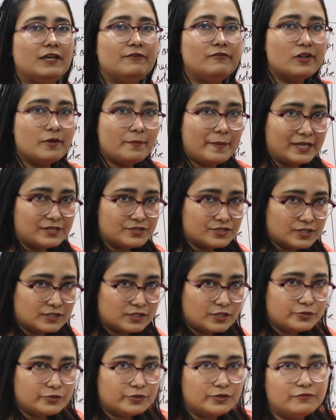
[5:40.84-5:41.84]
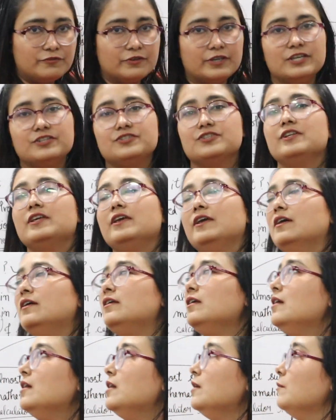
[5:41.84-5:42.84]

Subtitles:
why we are mentioning the unification here?